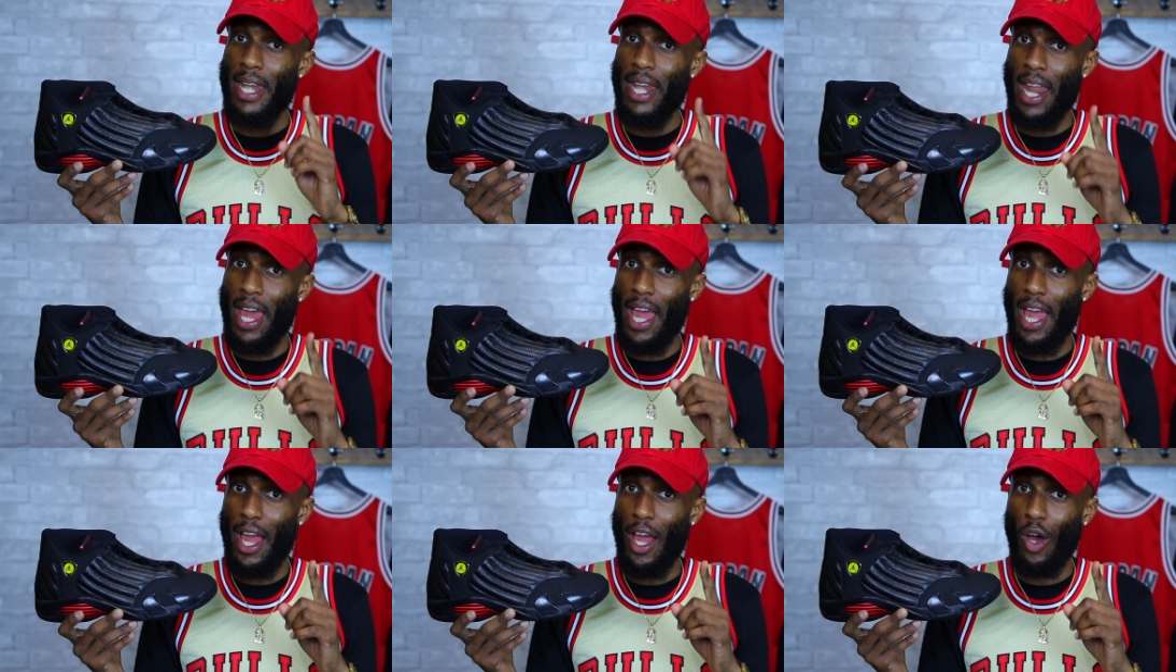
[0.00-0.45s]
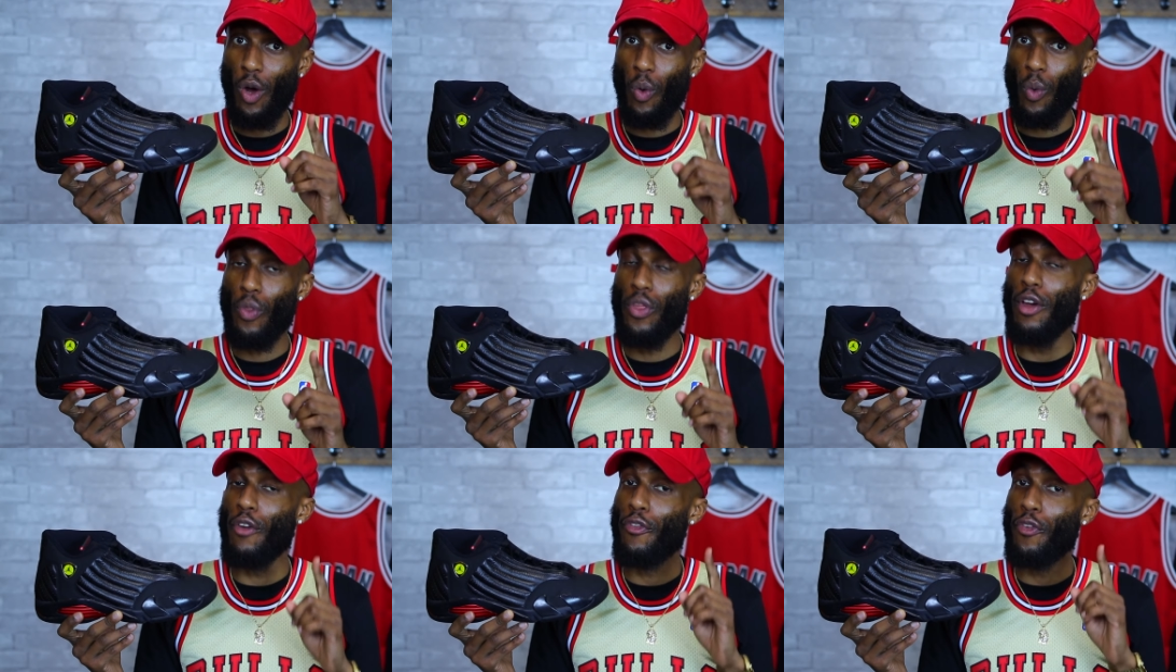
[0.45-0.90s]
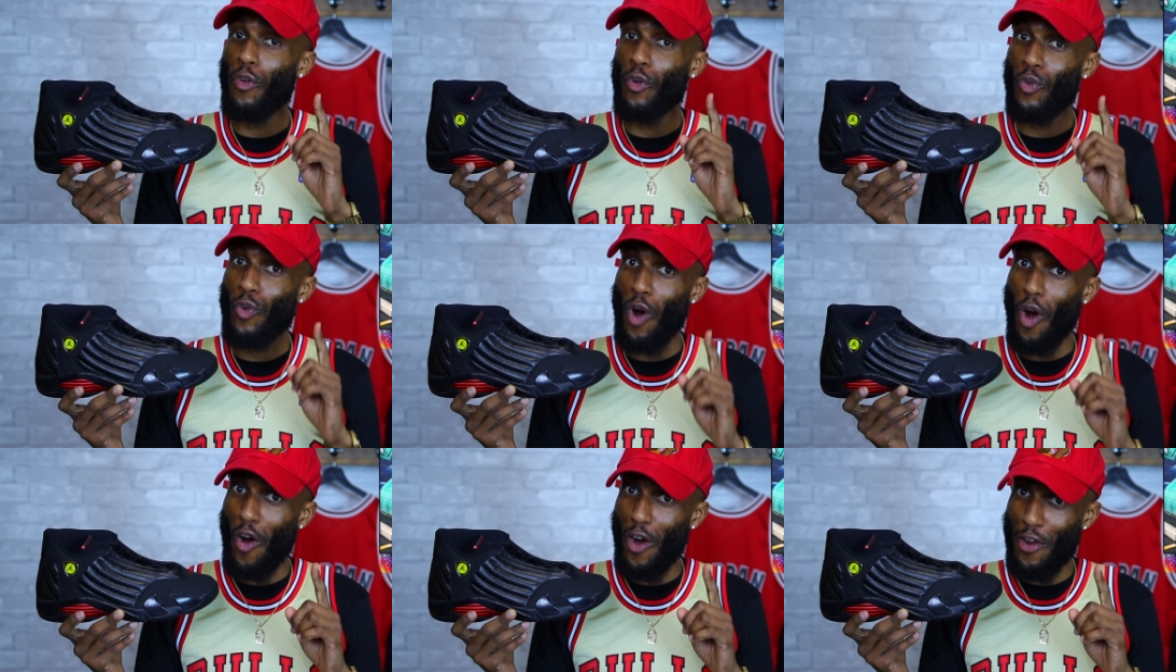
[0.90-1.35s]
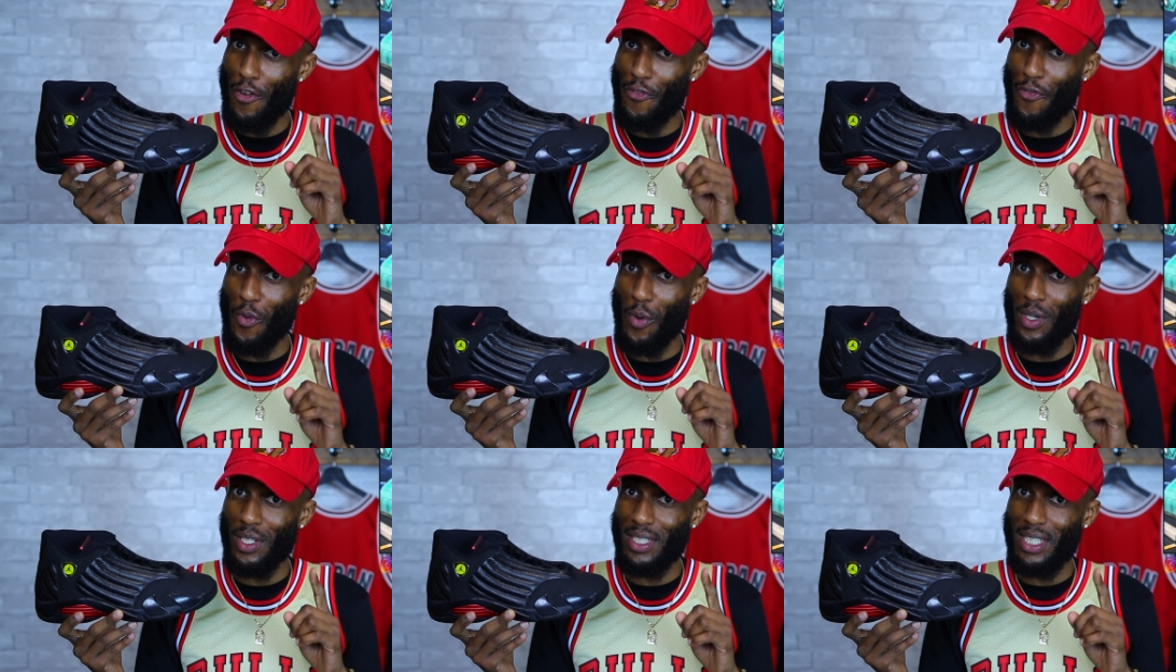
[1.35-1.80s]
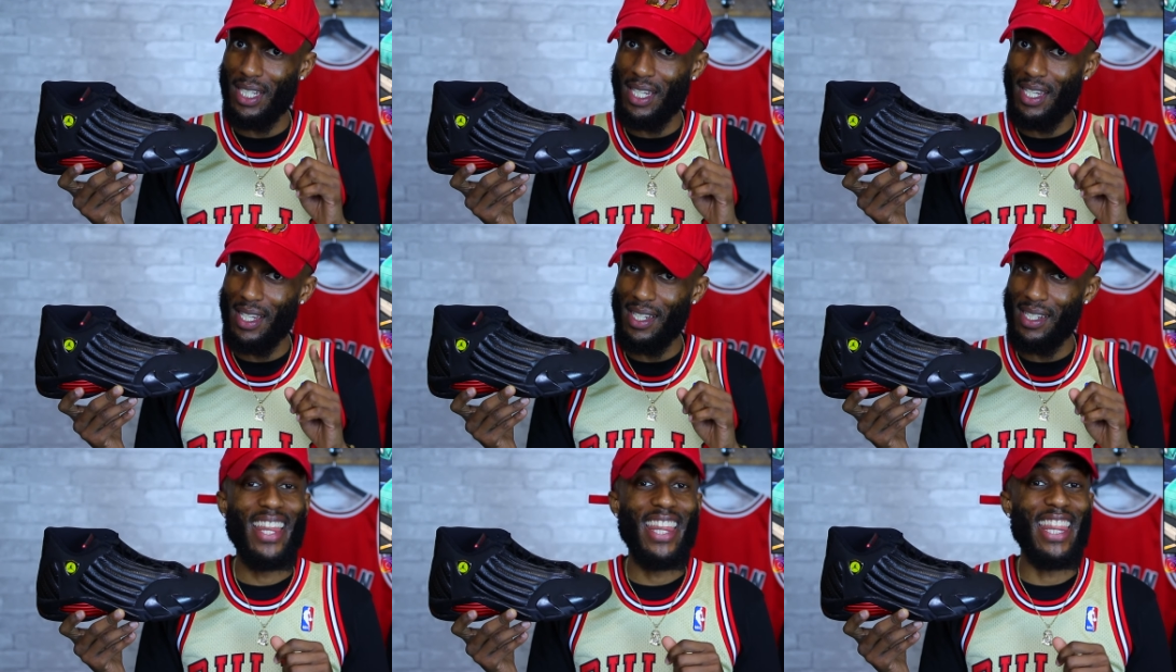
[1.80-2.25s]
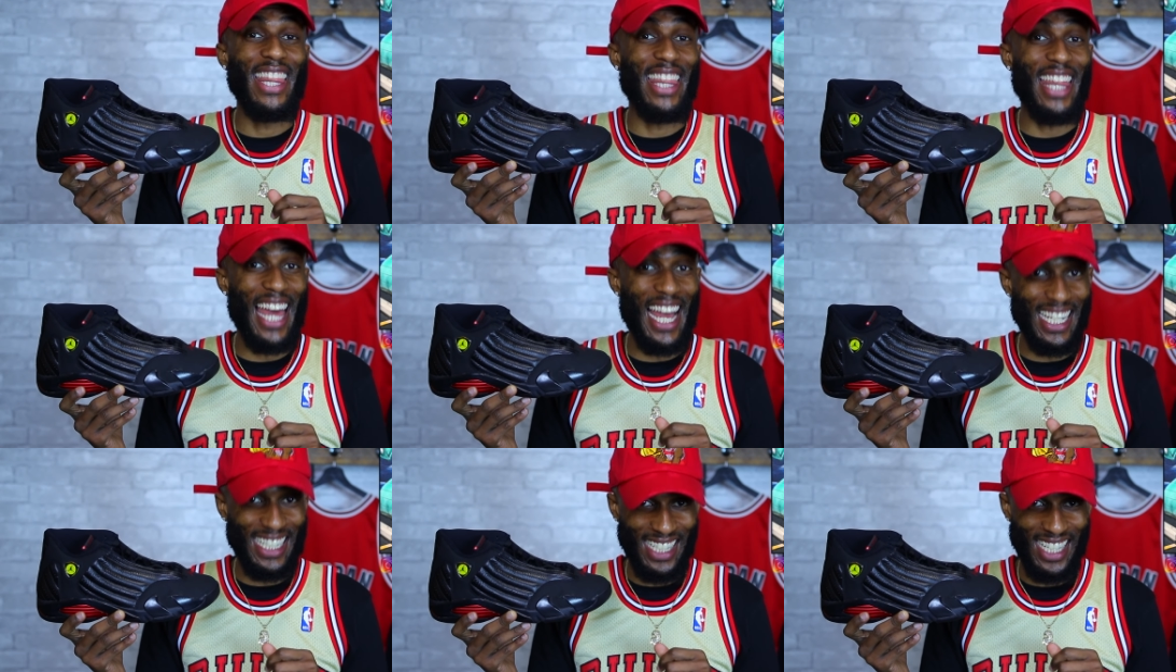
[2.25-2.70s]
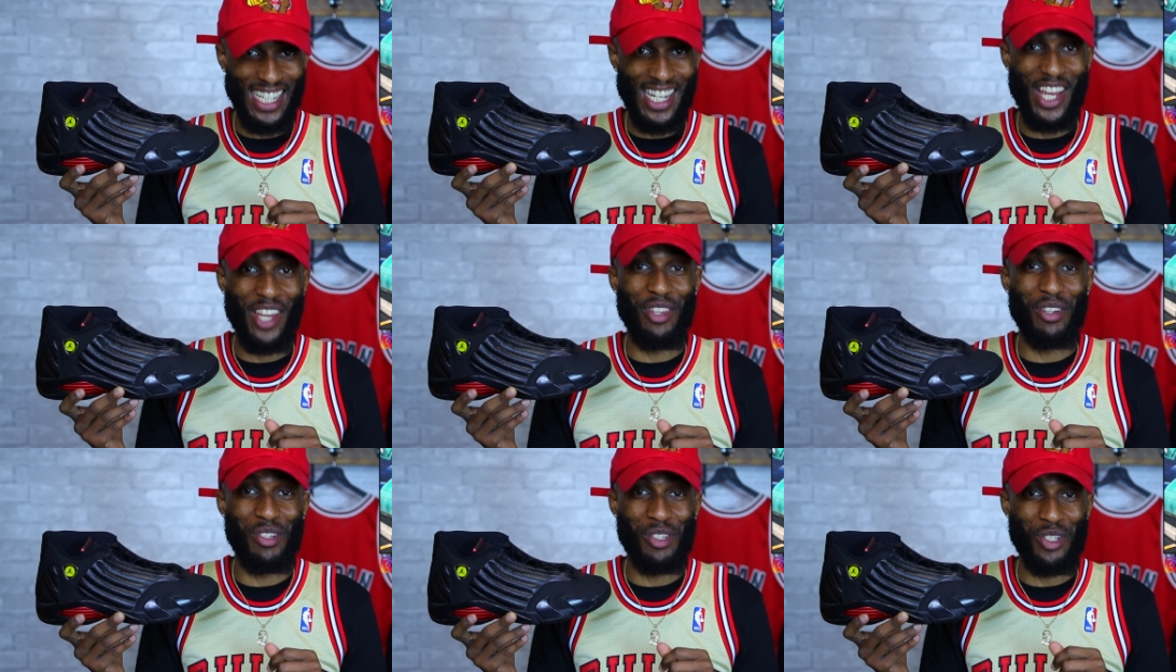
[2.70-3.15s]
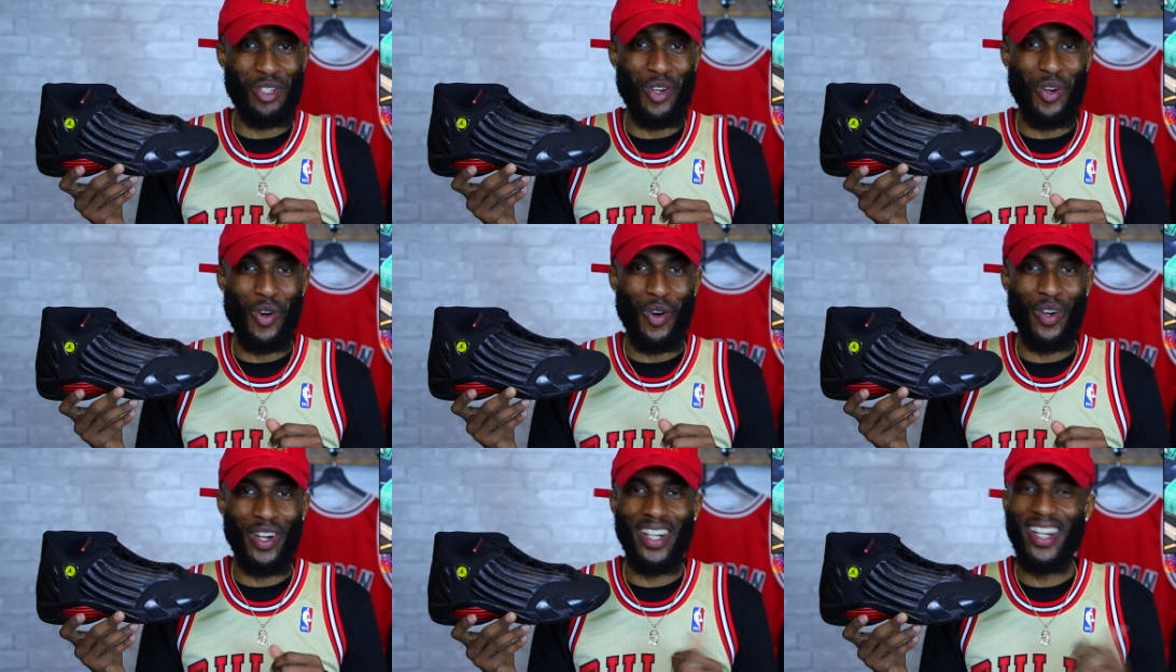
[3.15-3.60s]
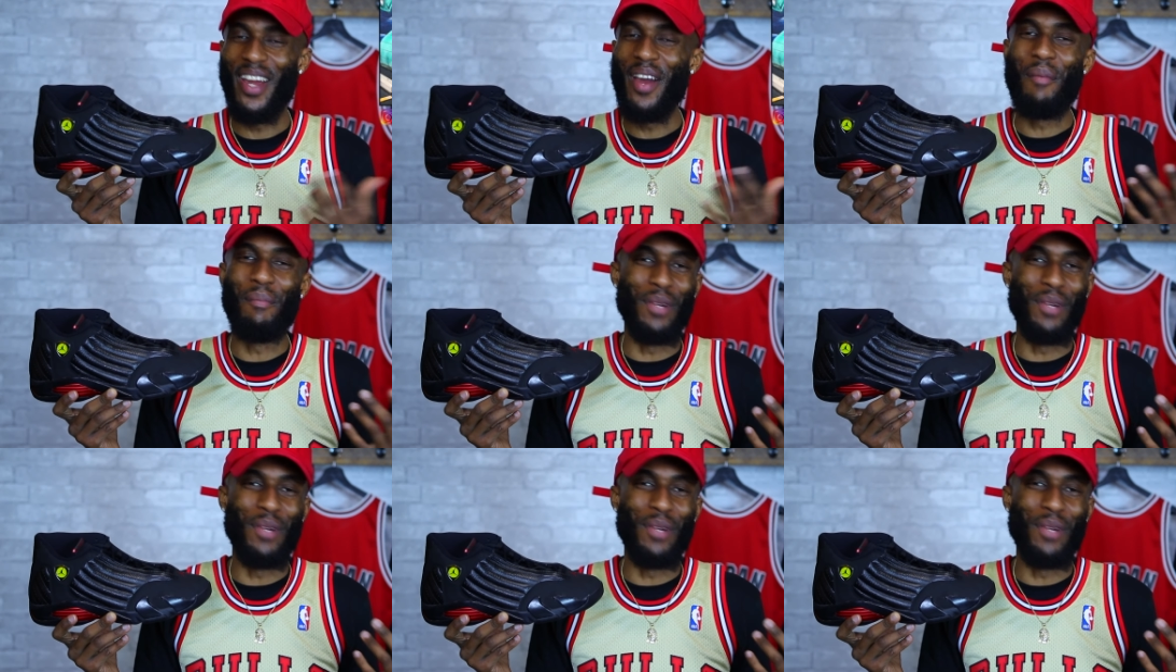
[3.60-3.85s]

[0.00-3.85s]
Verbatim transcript: Now, the Ferrari 14, that's another story,